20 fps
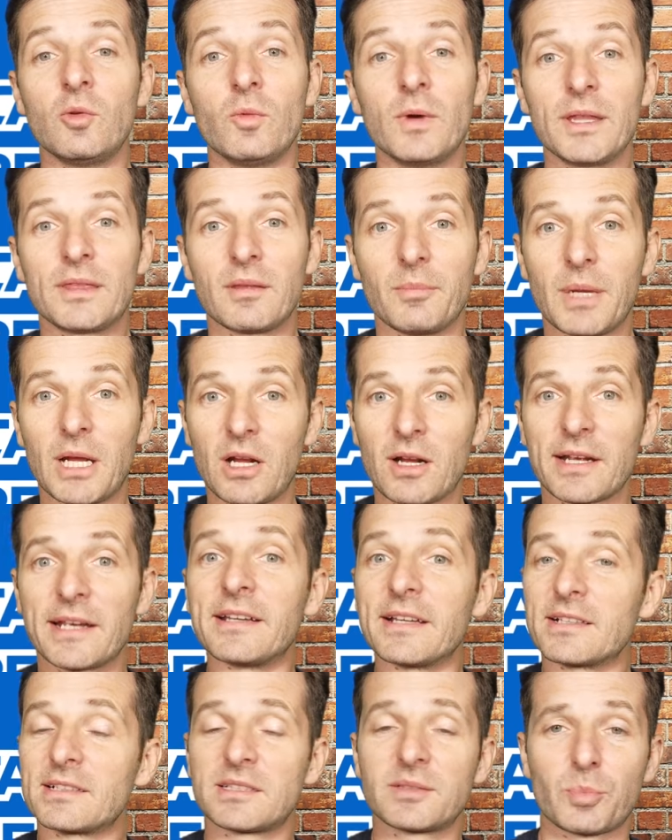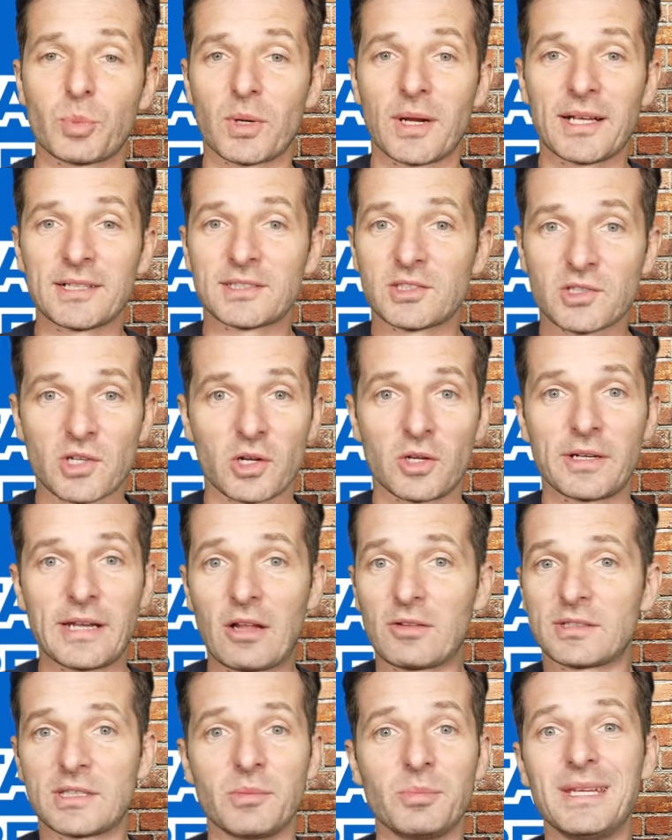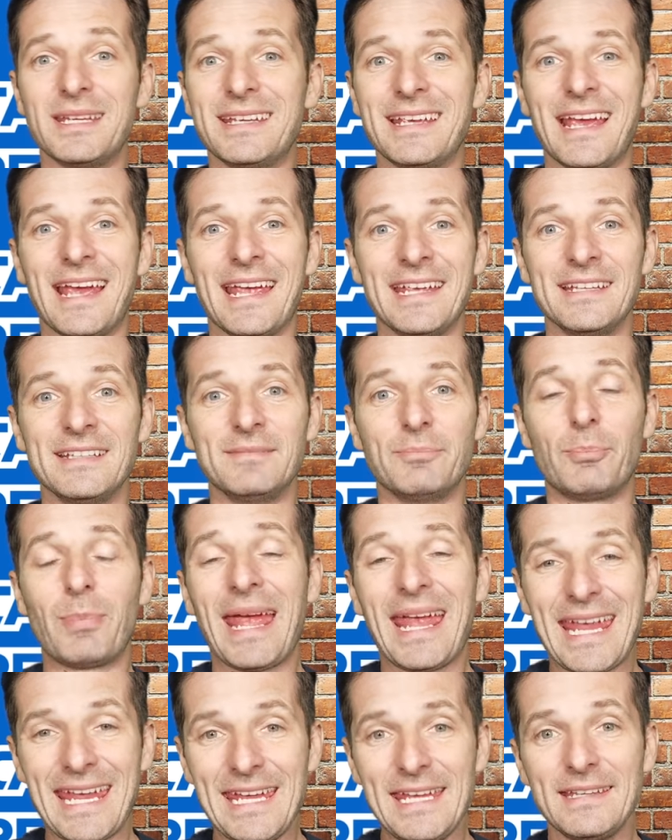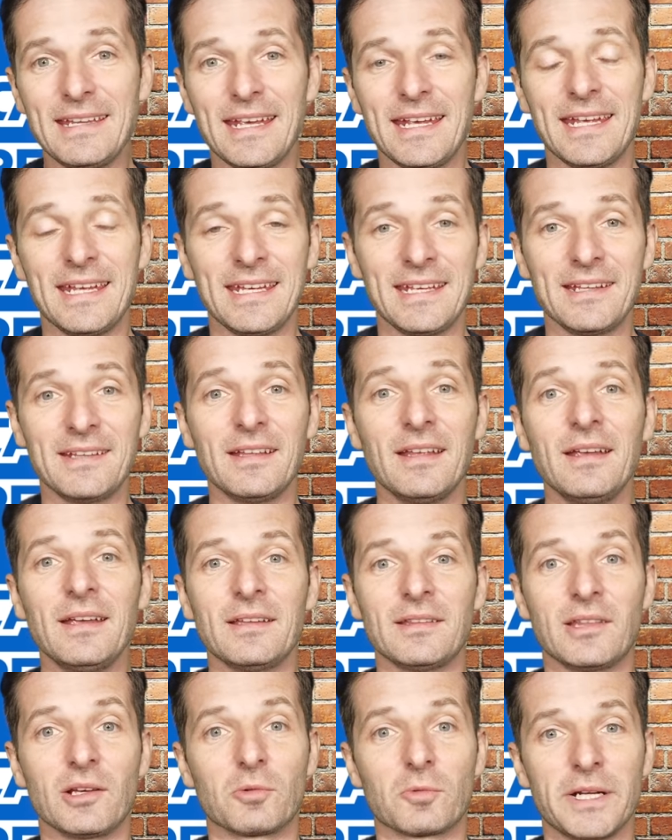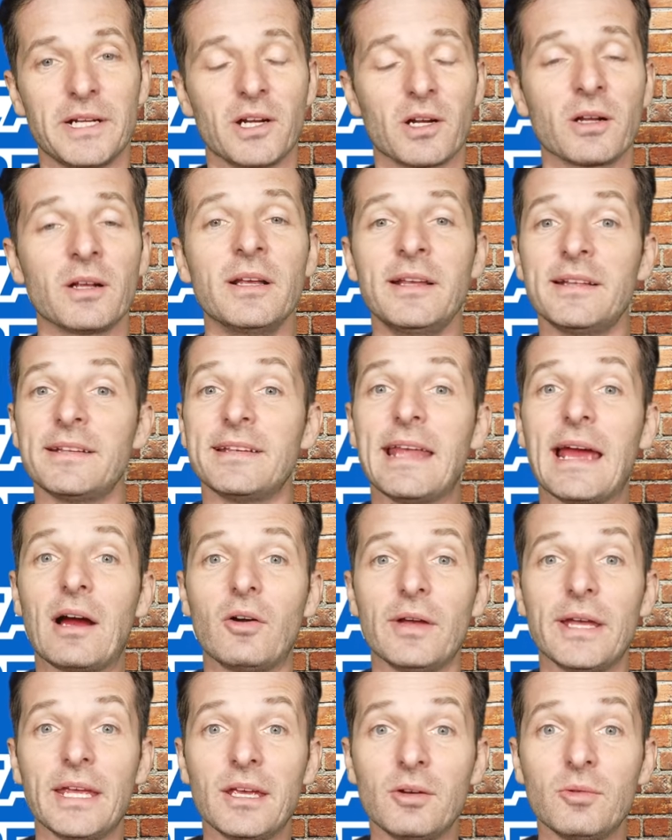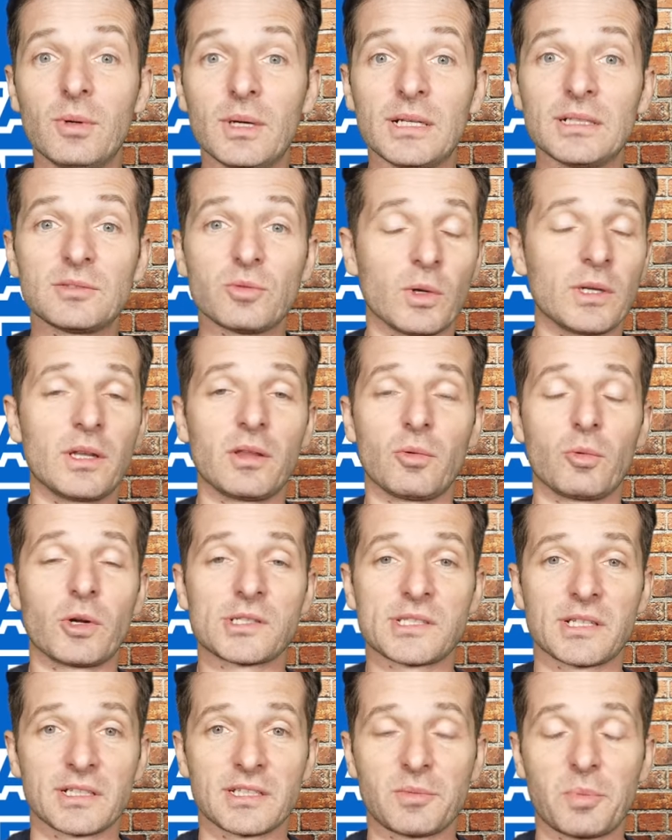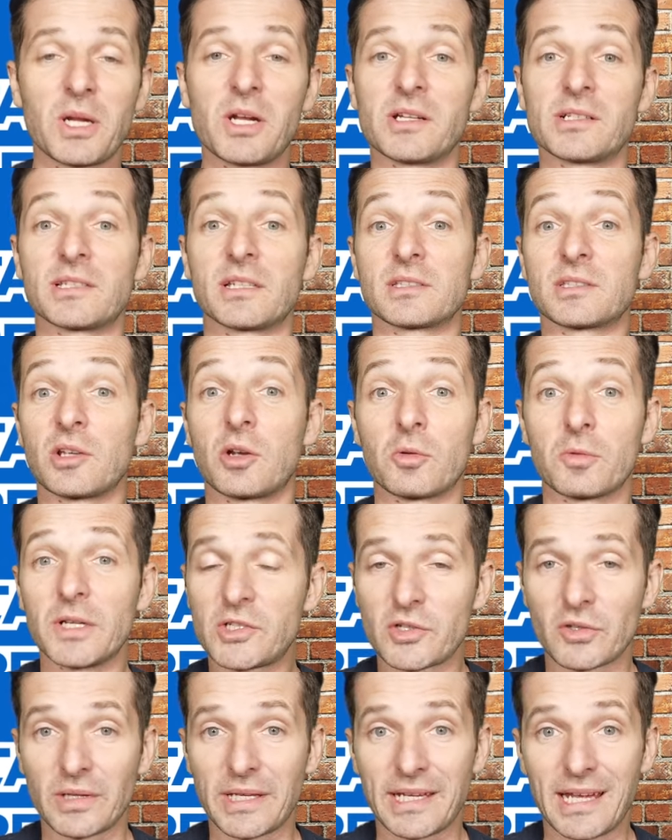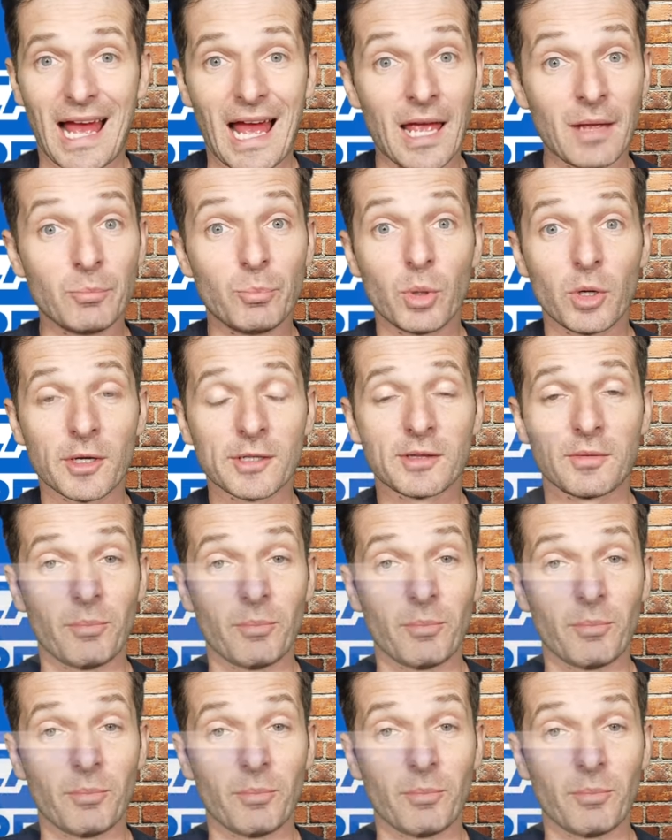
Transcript: with American Express turned out to be a pain in the rear. Now it was one of the worst experiences. So originally I booked